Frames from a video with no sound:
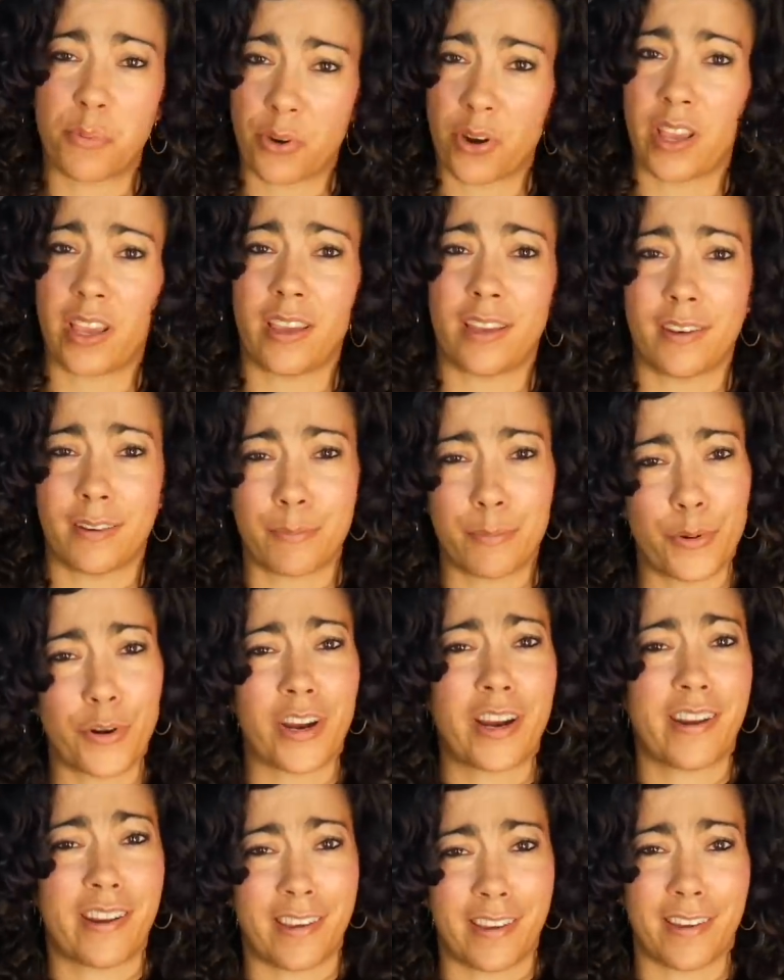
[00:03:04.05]
brain
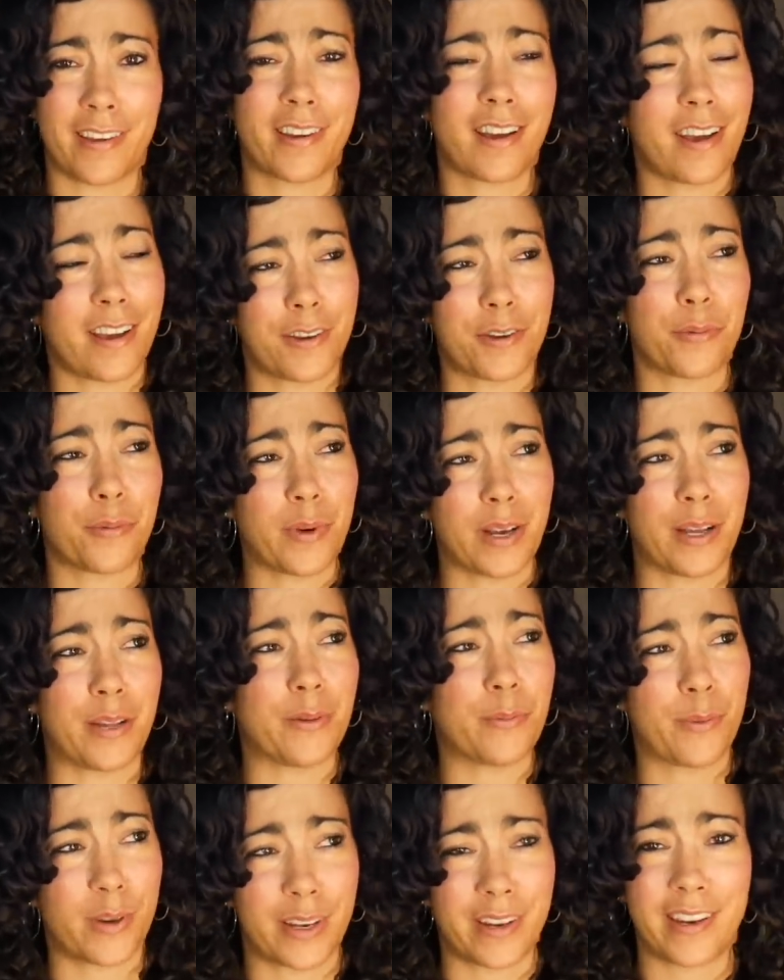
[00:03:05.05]
braining kind of
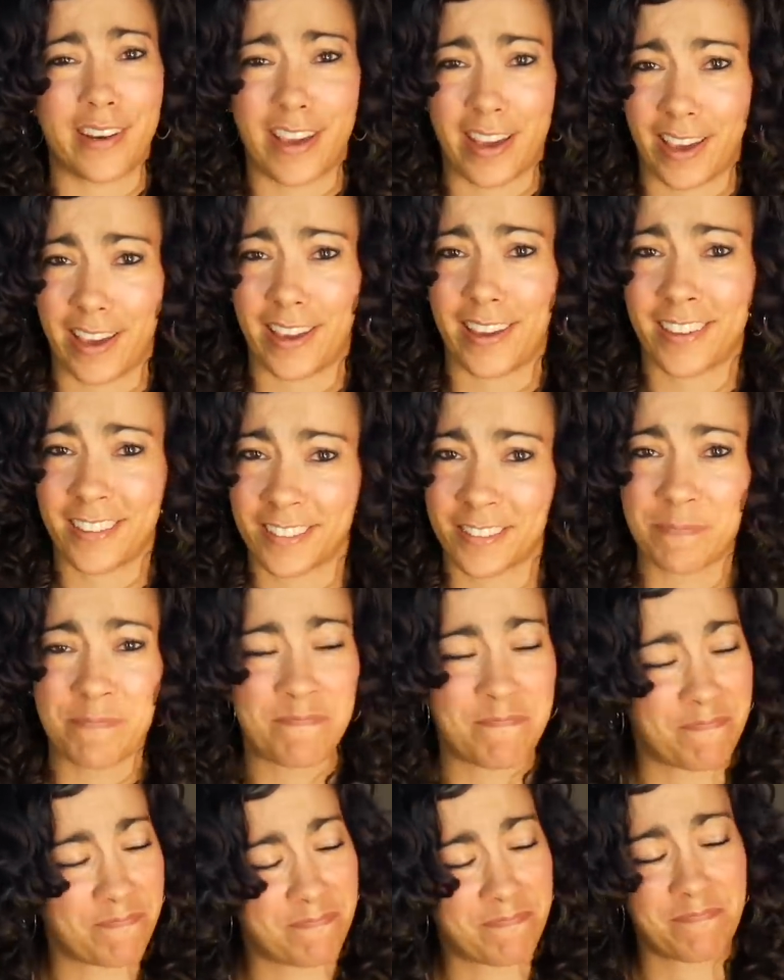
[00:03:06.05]
well one day.
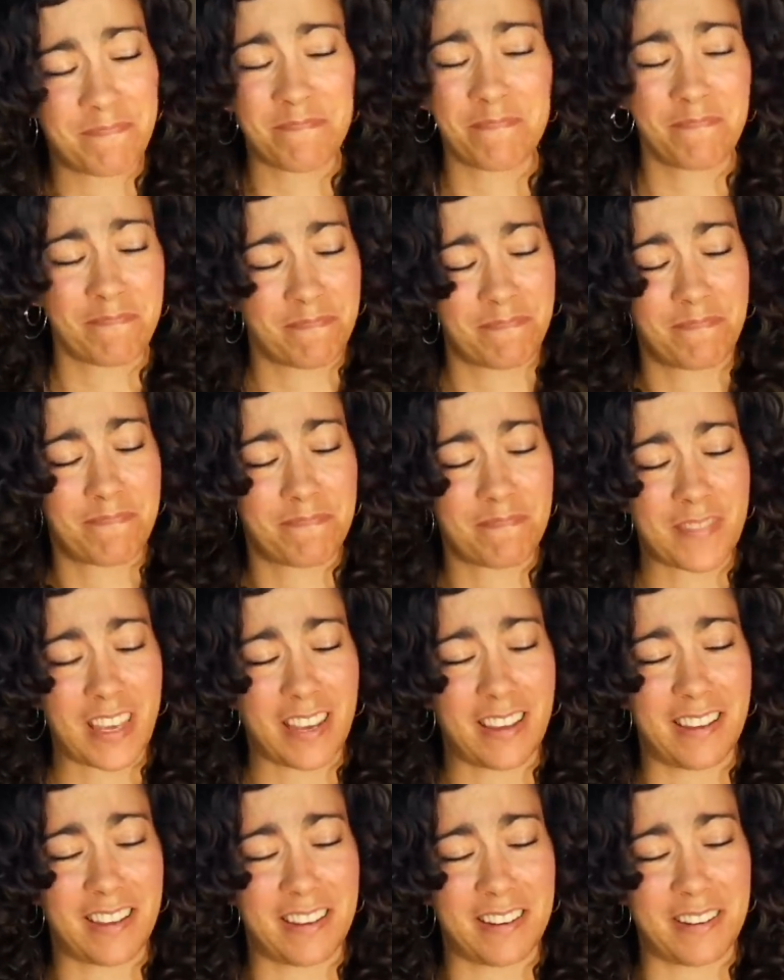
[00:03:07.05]

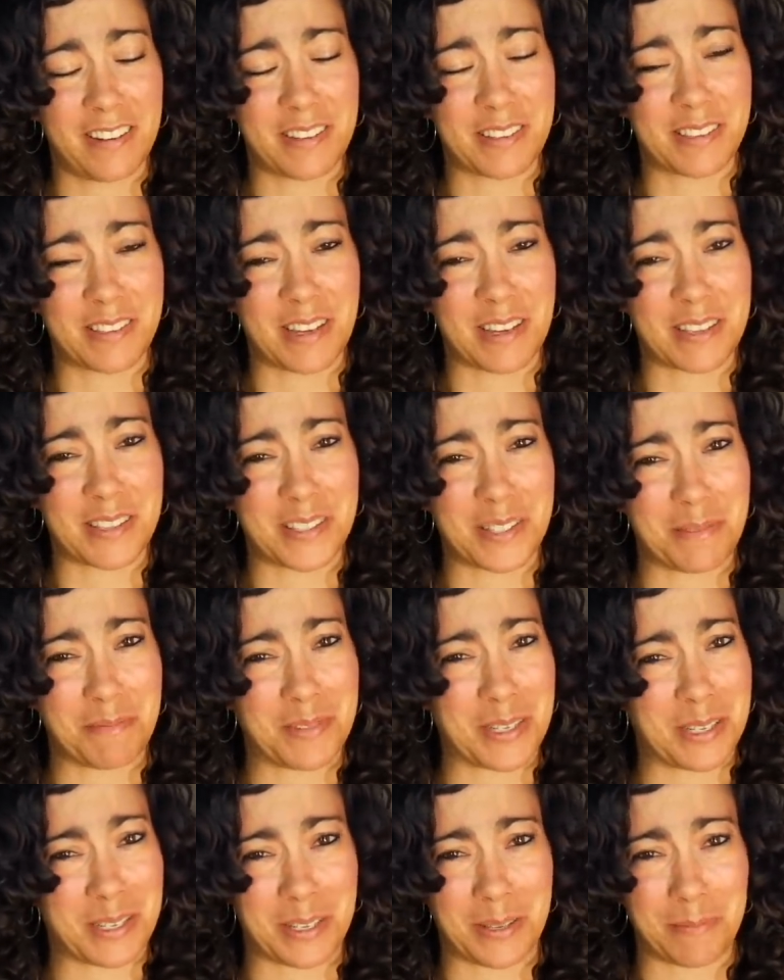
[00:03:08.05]
It does that
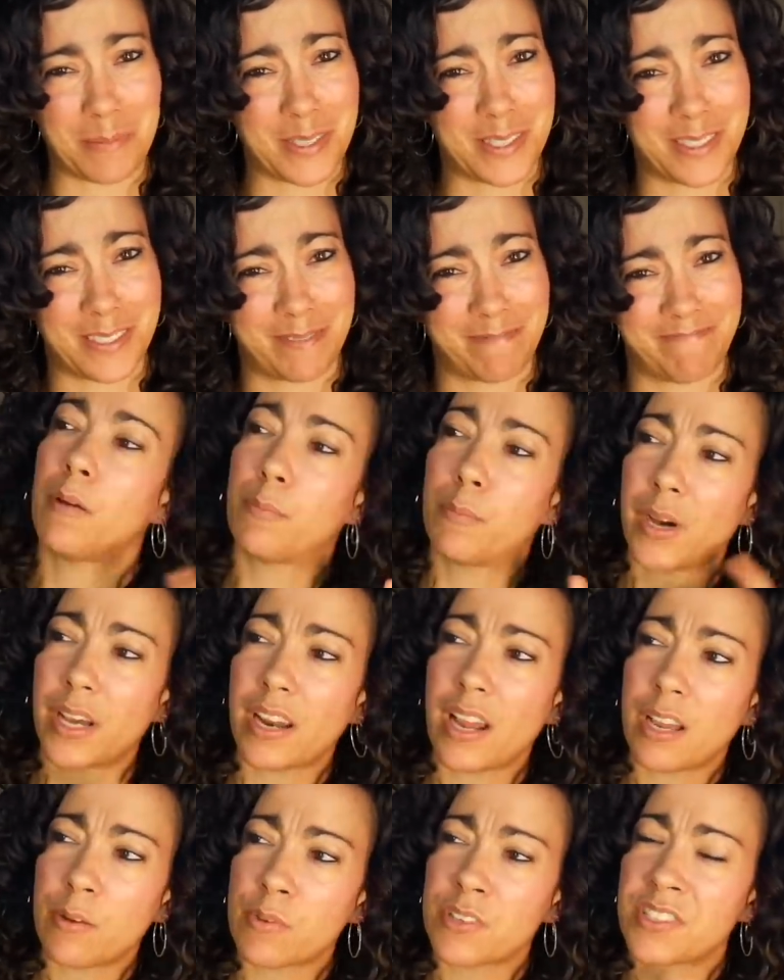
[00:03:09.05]
sometimes.
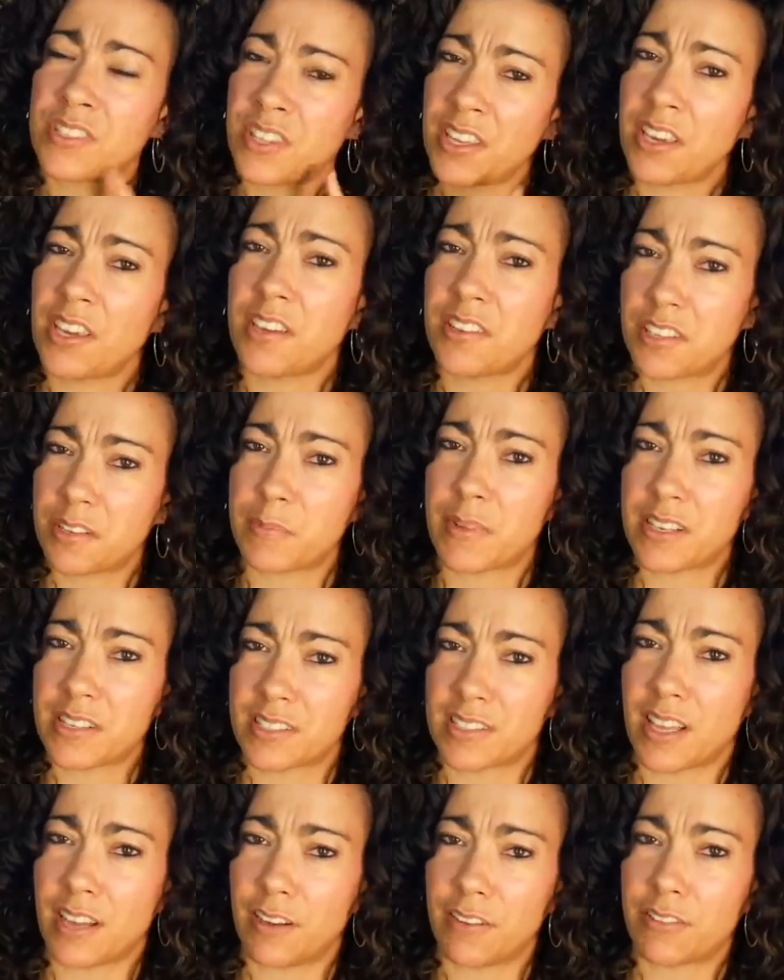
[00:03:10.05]
But I was thinking to
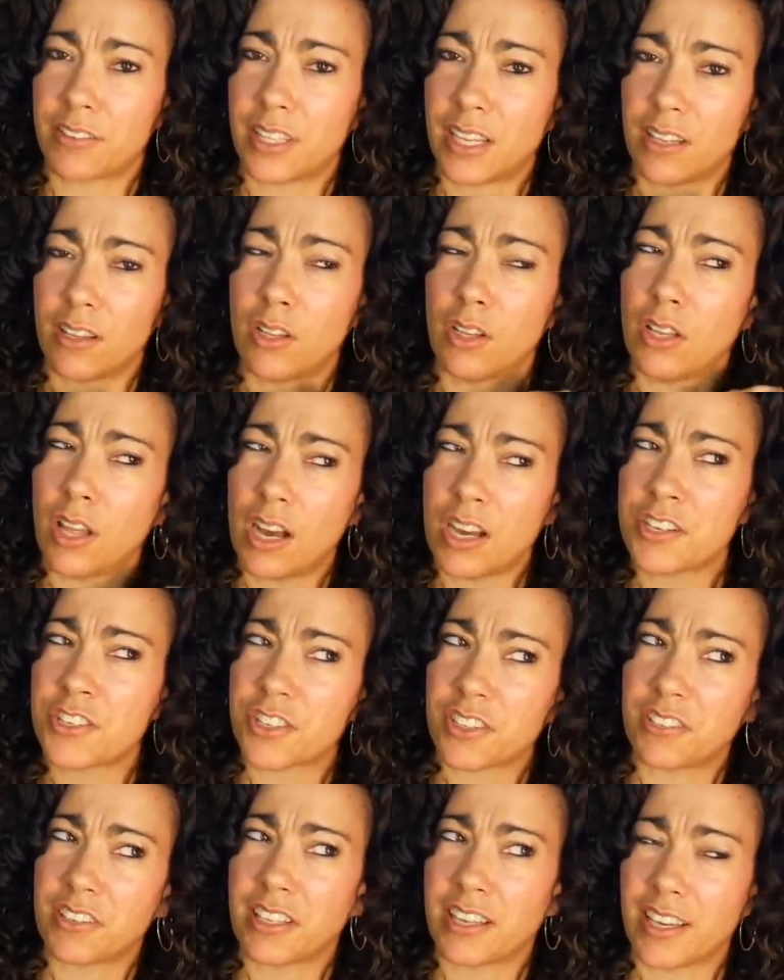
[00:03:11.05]
myself that
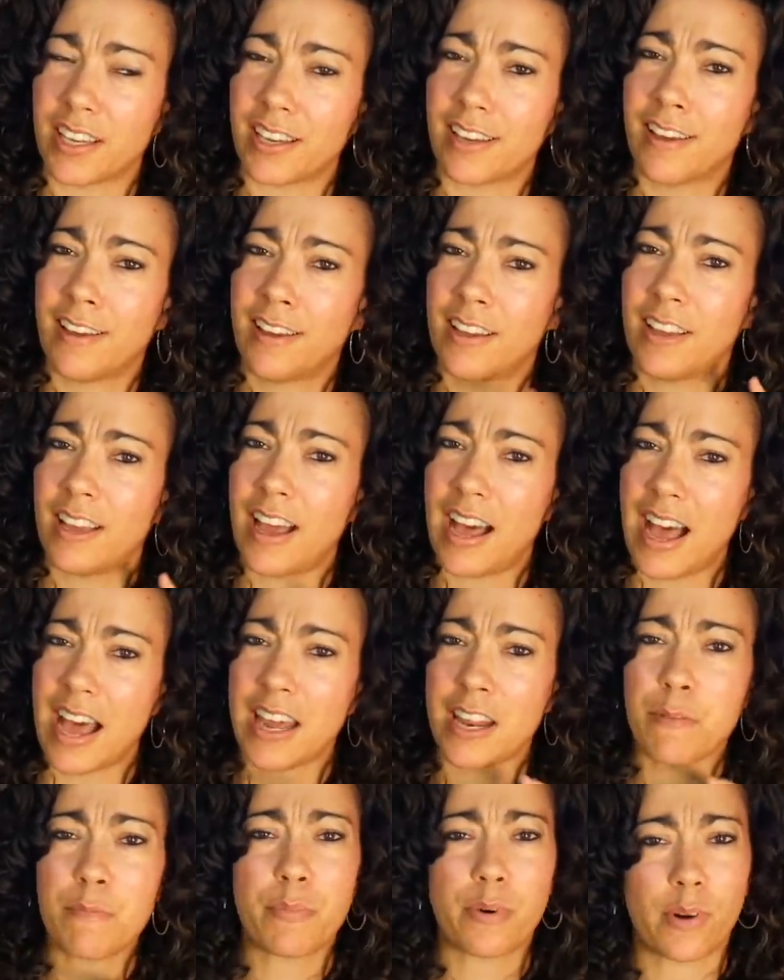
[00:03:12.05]
logically,
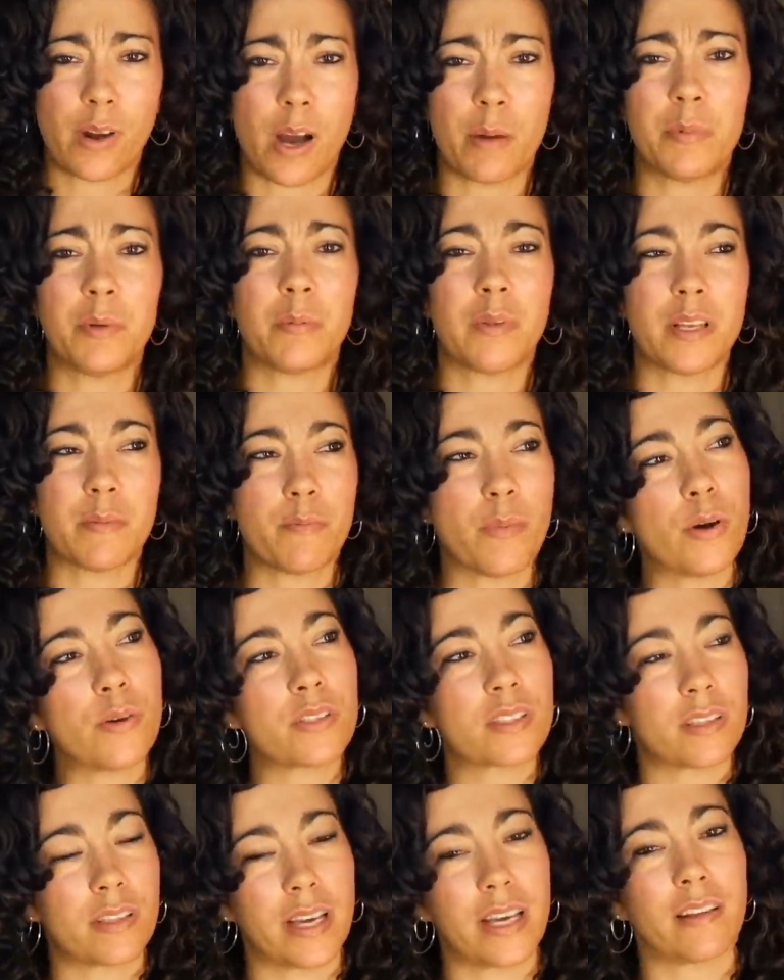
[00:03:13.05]
Adam probably
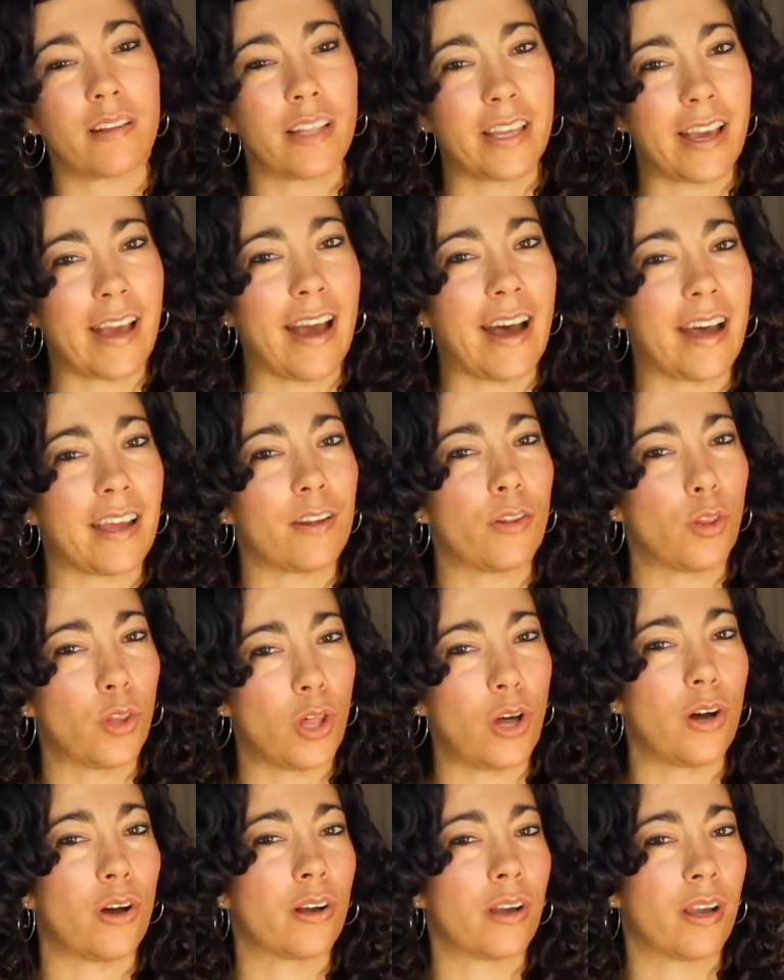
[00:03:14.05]
most likely had
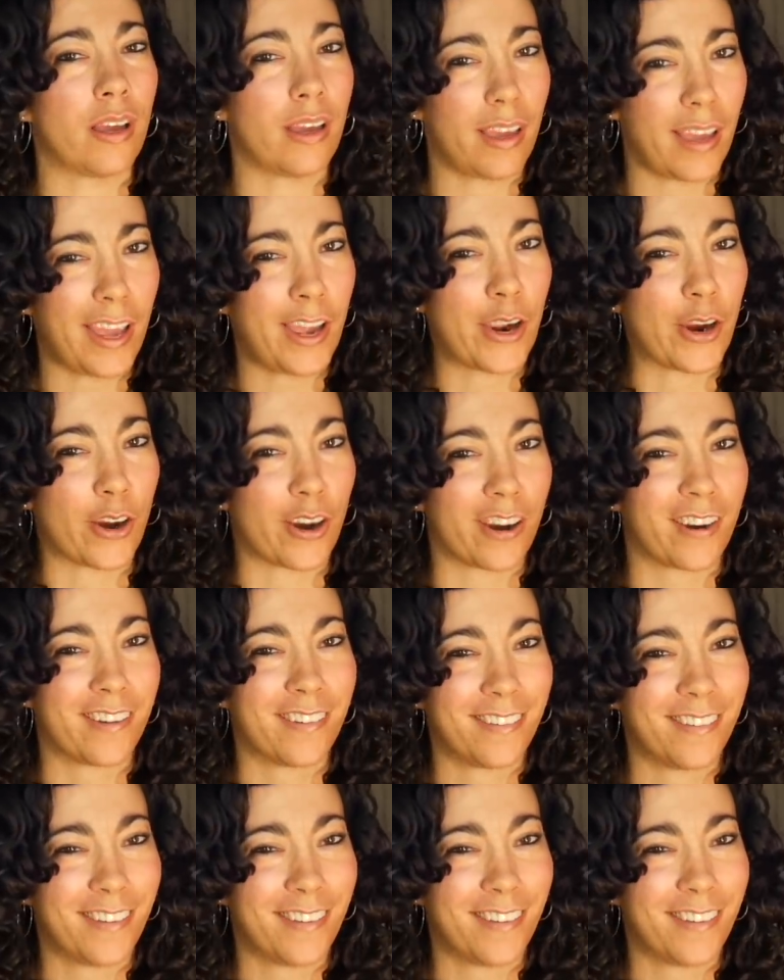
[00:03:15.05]
long hair.